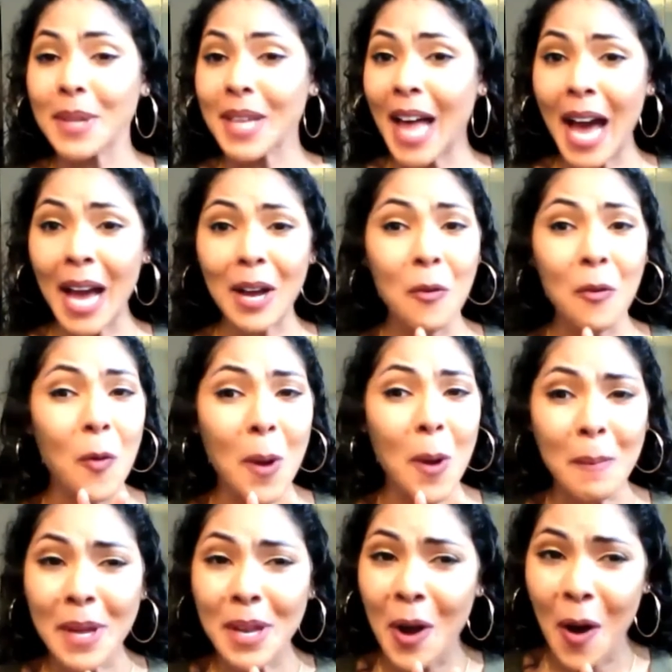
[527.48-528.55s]
Black
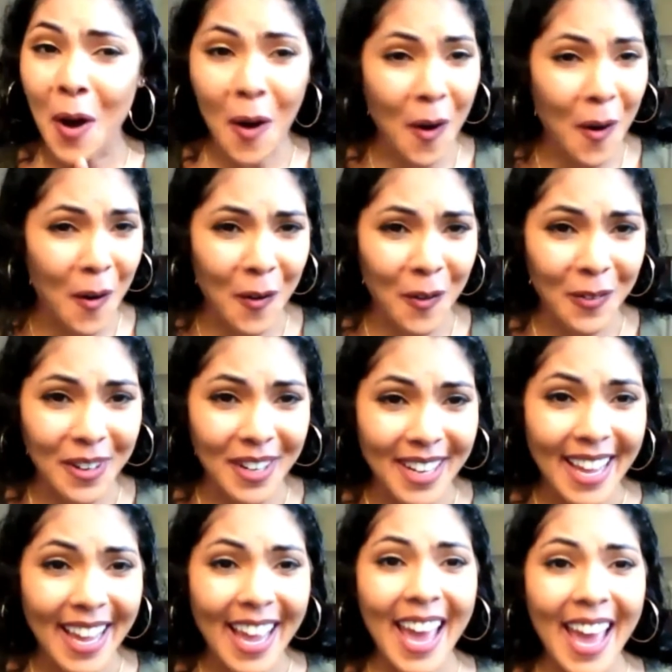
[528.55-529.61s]
women owned,
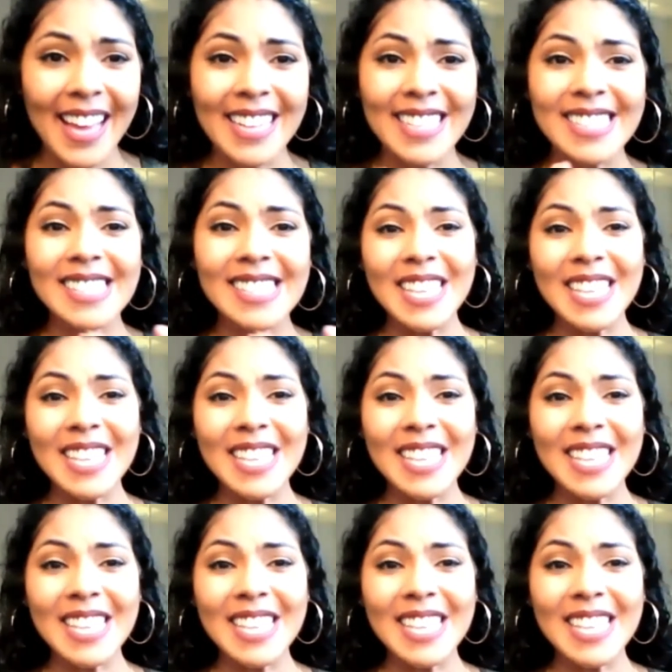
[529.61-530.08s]
and yes.